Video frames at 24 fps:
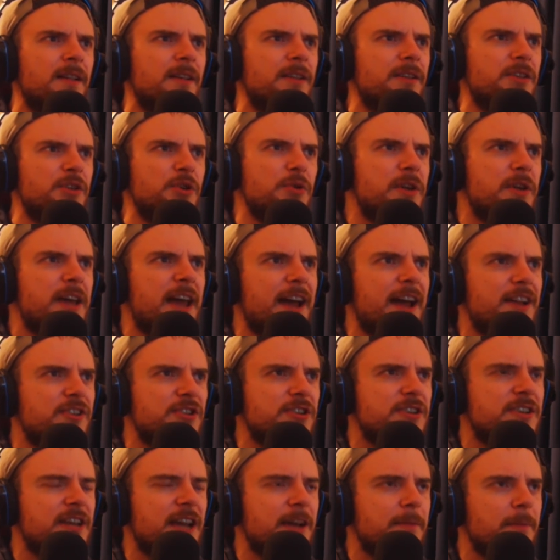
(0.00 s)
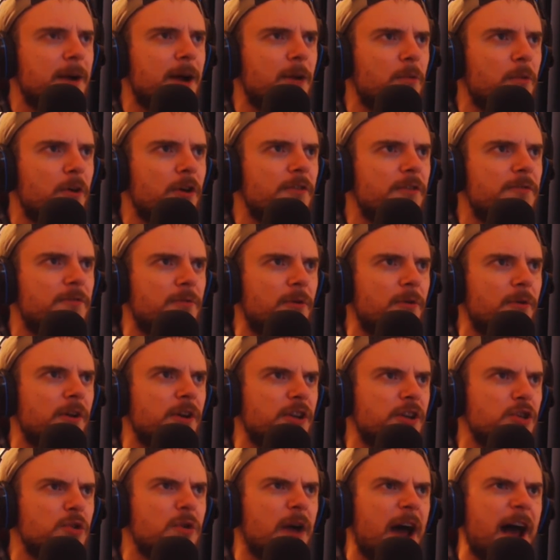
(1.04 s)
you can't just take my word for it.
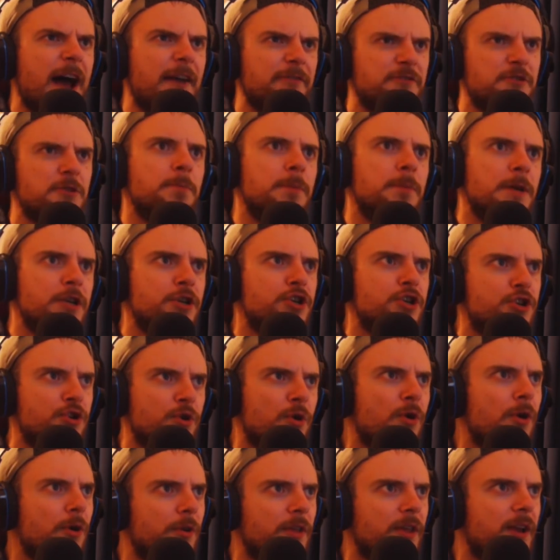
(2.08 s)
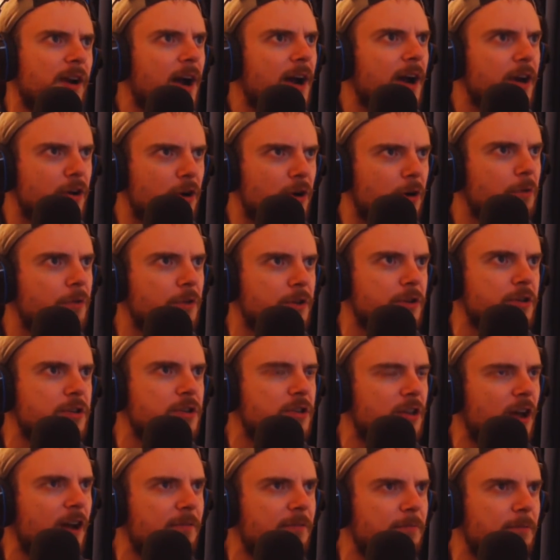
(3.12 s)
You have to be sure that I know this
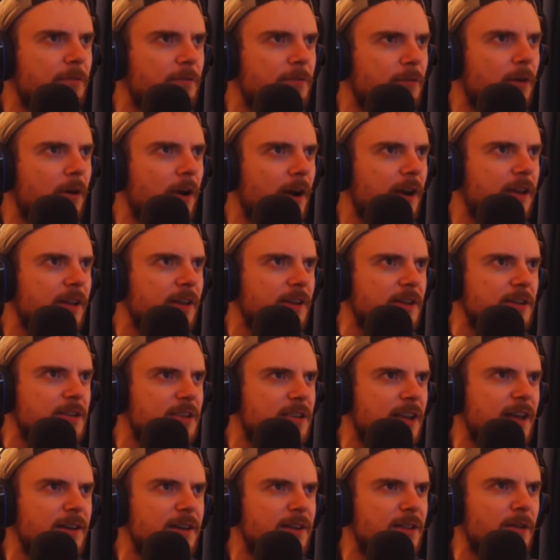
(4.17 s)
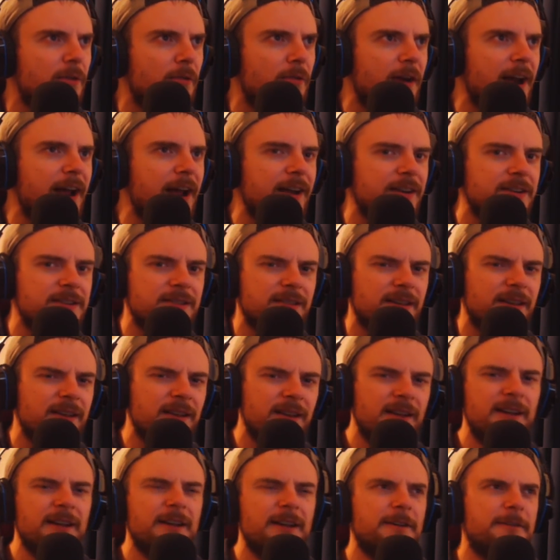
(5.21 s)
stuff before I can ascend in the ranks. Like,
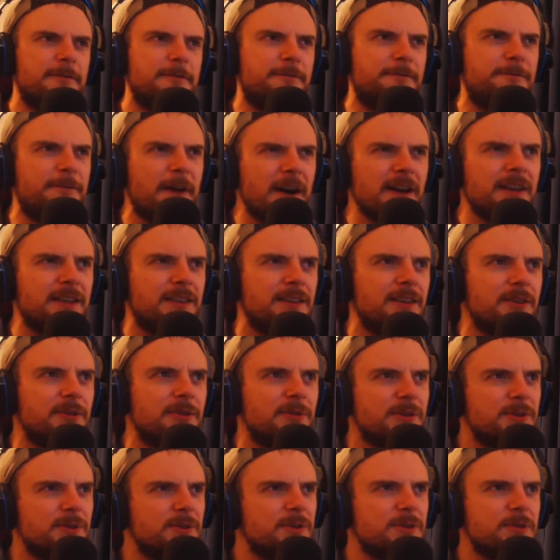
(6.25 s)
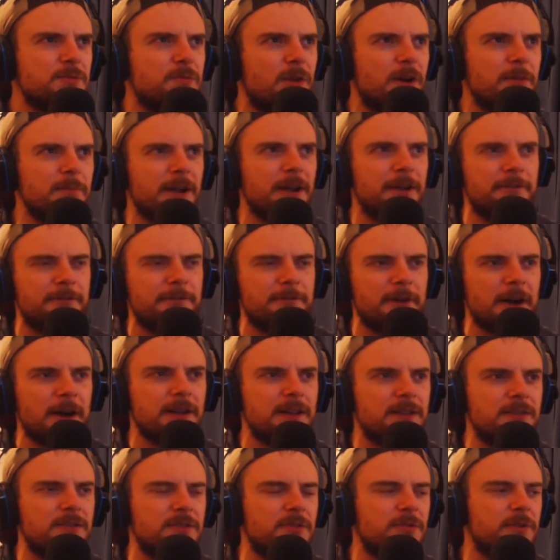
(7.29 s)
fuck you. You just want my
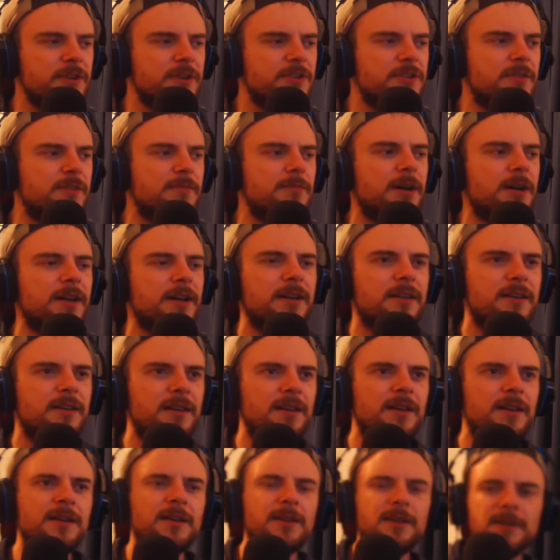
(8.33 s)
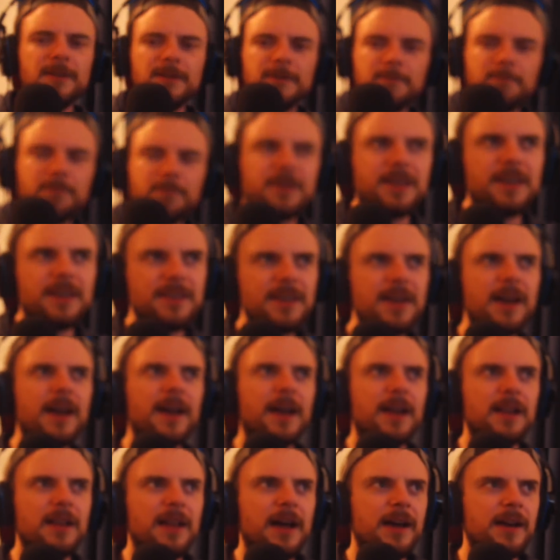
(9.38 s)
fucking tuition money. Get the
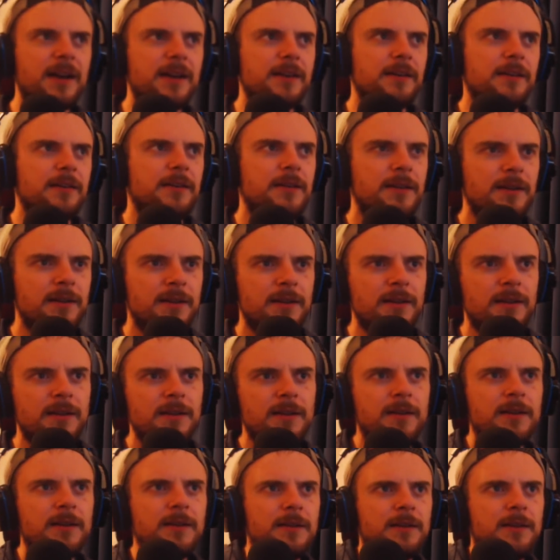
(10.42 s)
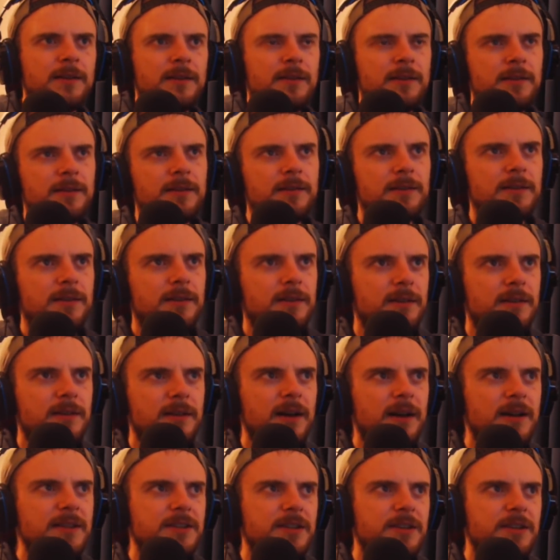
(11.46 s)
hell out of here.
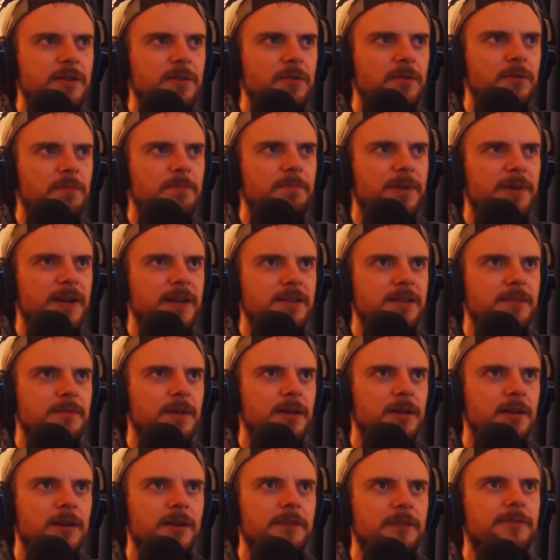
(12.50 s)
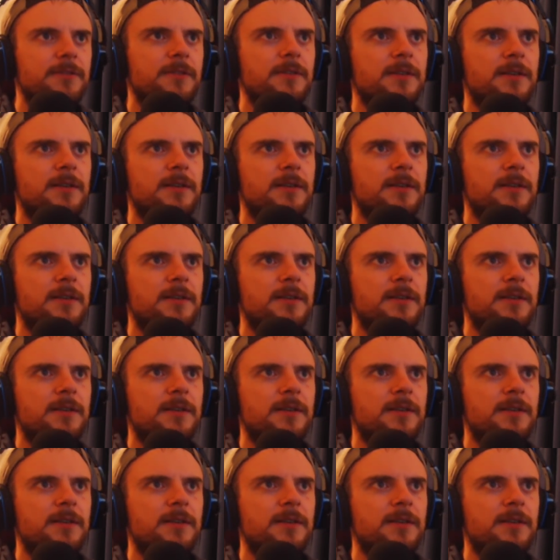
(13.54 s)
God, school pissed me off.